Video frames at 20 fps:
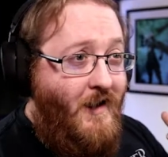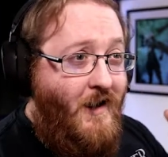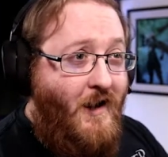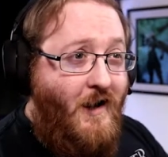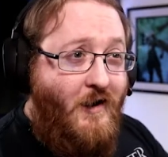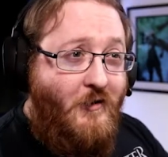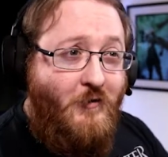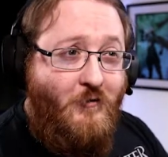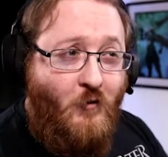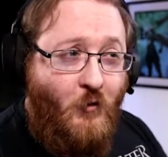
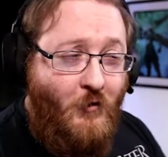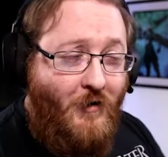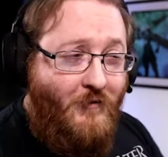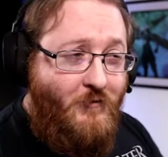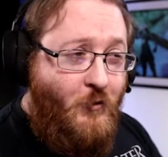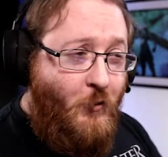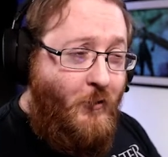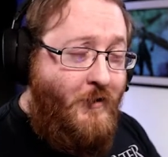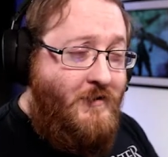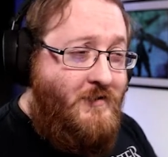And I've
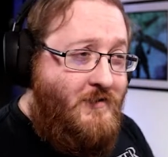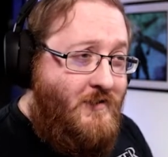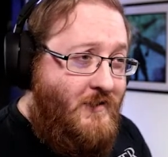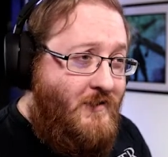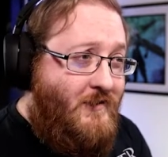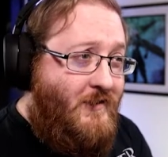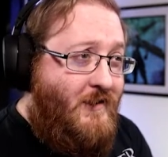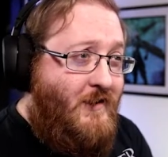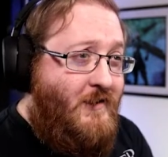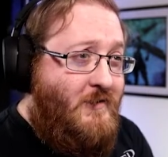noticed
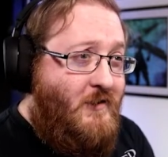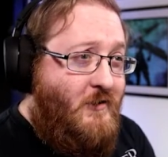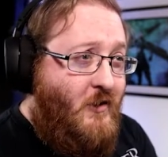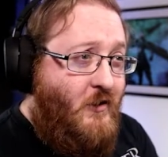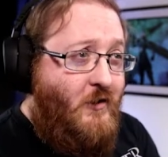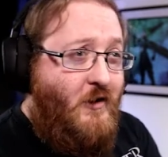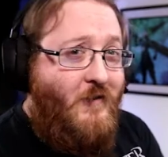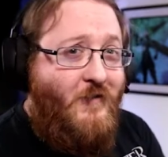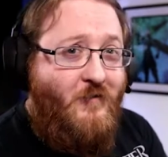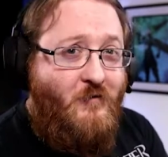he's
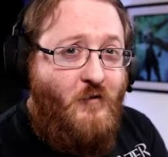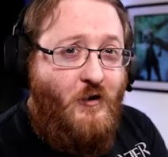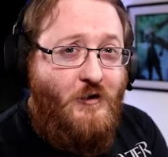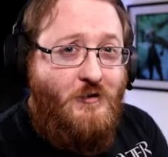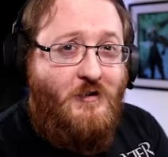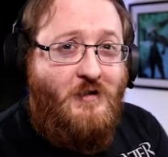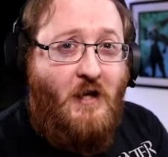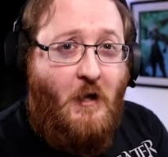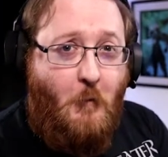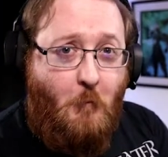another
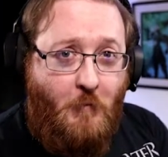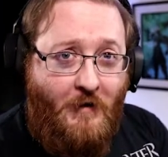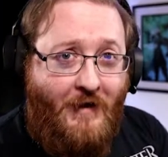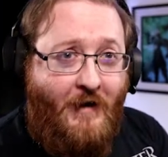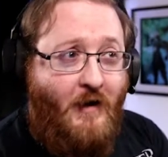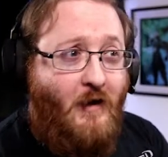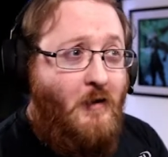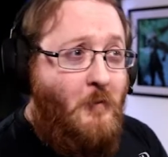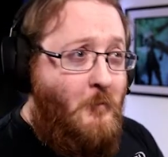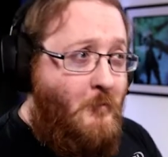versatile
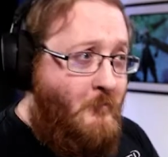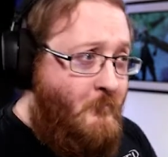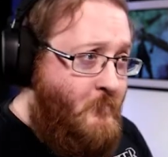player.